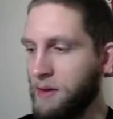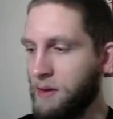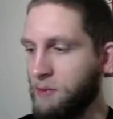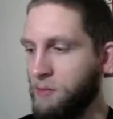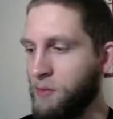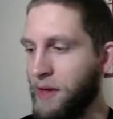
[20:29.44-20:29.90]

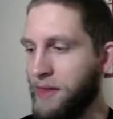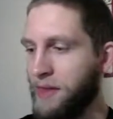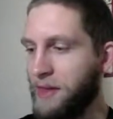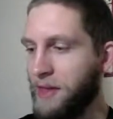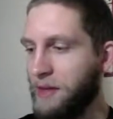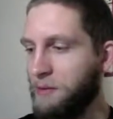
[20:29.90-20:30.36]
Well, I
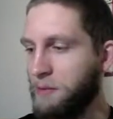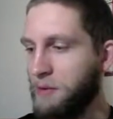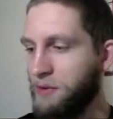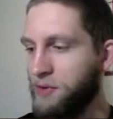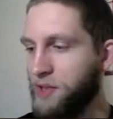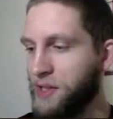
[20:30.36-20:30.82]
think
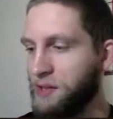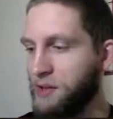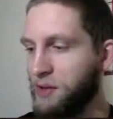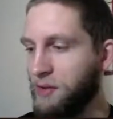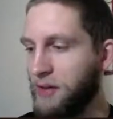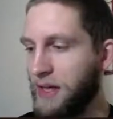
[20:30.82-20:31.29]
we'll just
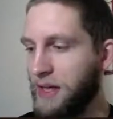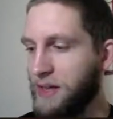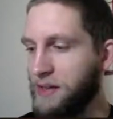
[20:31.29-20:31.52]
go ahead and